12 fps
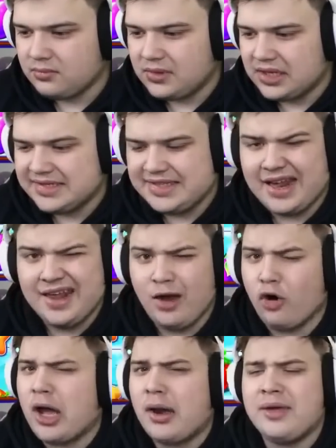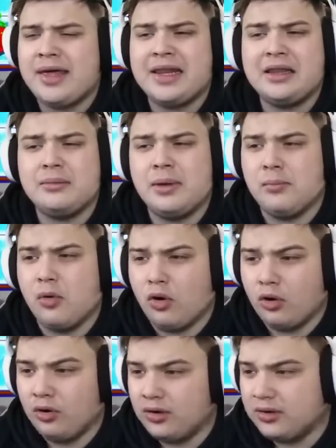Is that it? Or can we hit a little bit more?
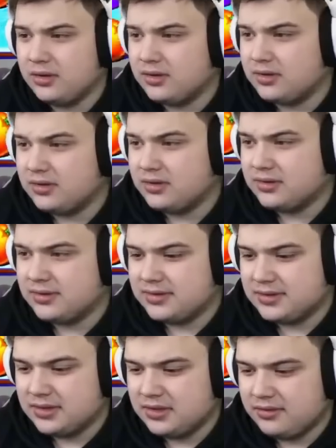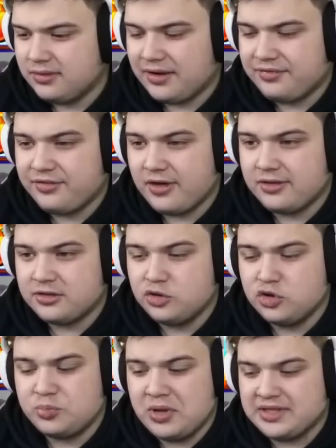We have two
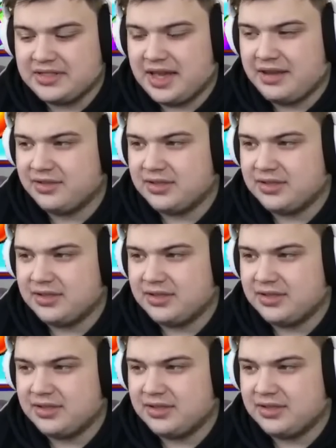spins left.